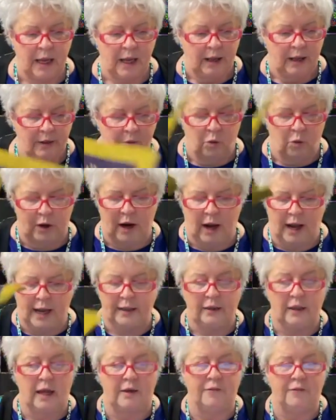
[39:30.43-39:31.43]
What I
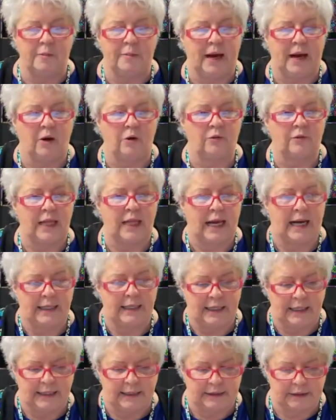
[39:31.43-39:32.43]
love about that
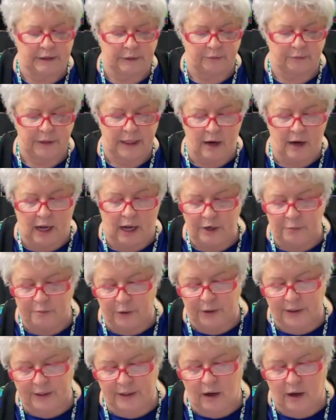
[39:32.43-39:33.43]
is, and I
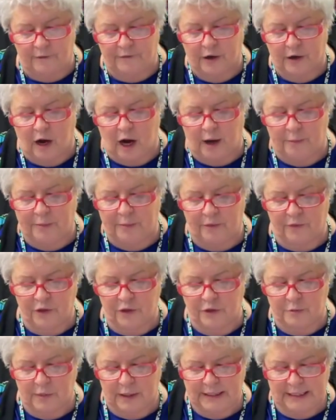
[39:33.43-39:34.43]
printed off a copy of
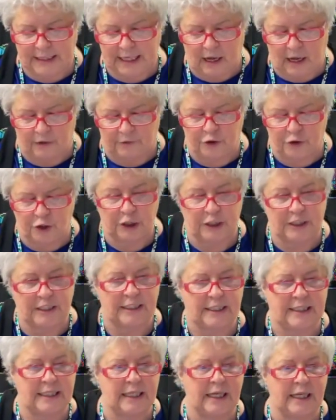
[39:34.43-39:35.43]
this myself just to
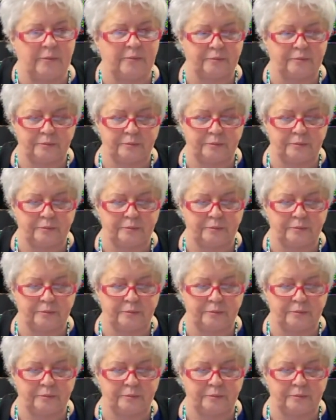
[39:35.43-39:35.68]
see.